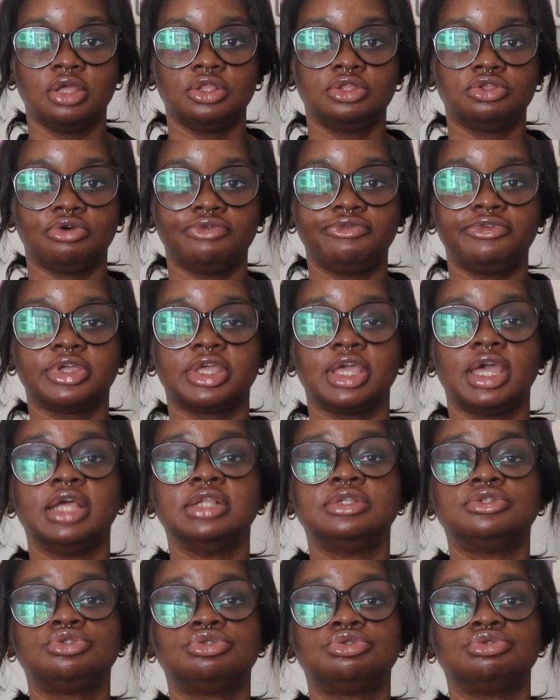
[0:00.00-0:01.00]
Don't
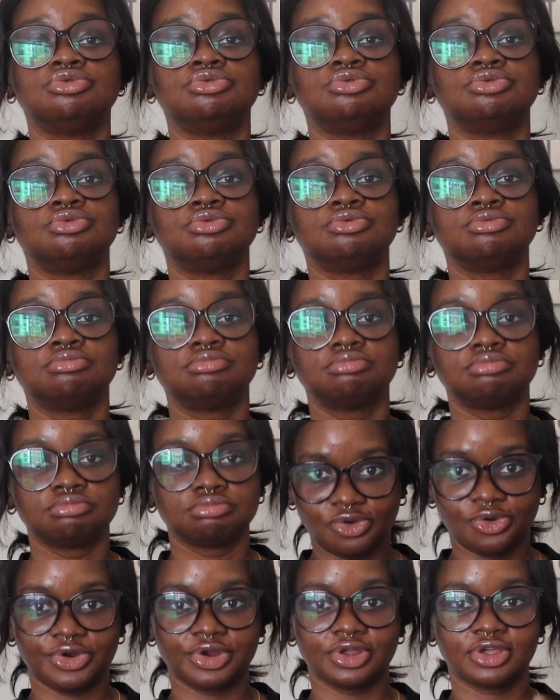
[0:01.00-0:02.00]
forget to
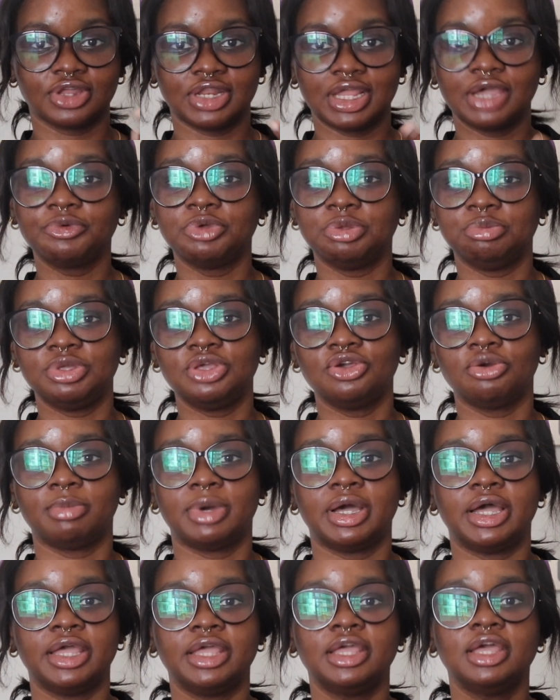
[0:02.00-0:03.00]
connect with me on
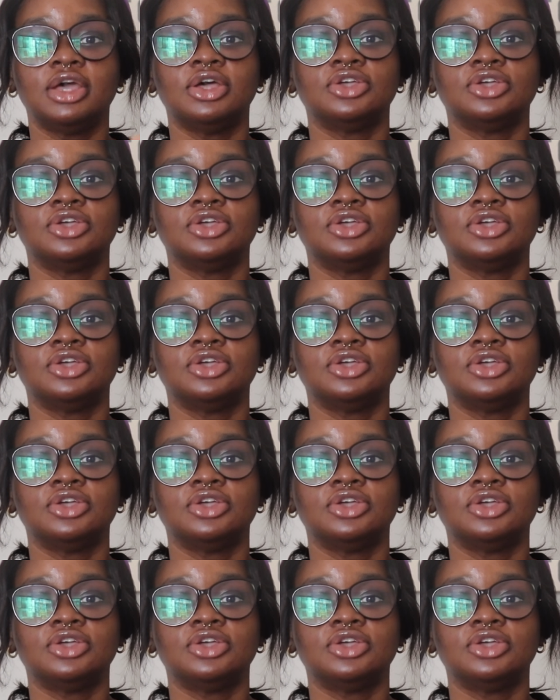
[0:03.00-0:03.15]
my